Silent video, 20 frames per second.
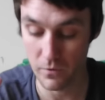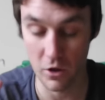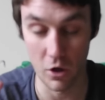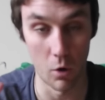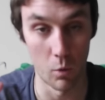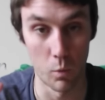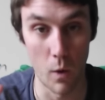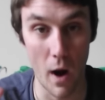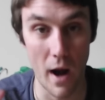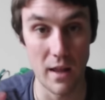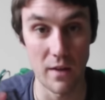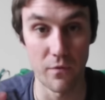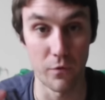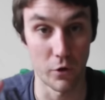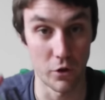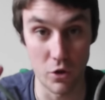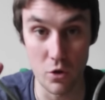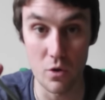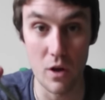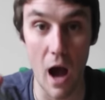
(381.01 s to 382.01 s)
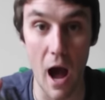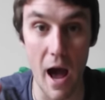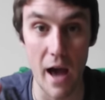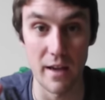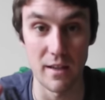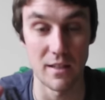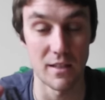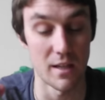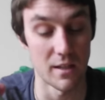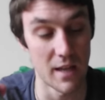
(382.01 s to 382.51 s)
you know, ready for you
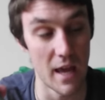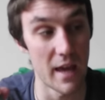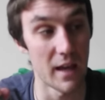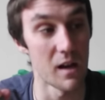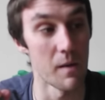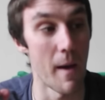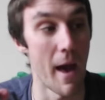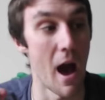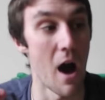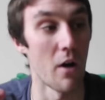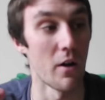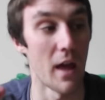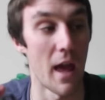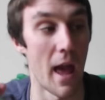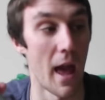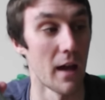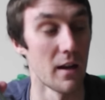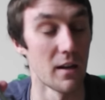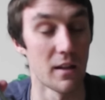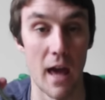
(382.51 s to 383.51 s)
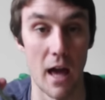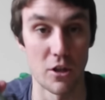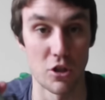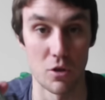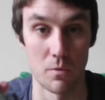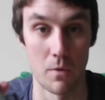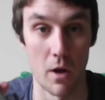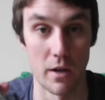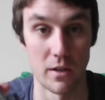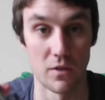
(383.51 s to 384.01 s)
guys to take them out and catch
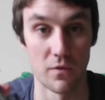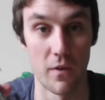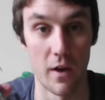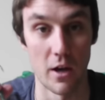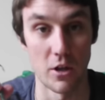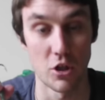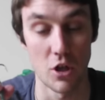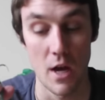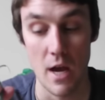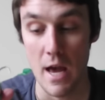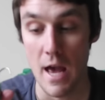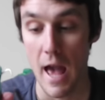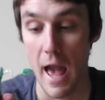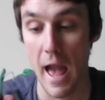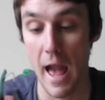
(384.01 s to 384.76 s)
some nice fish.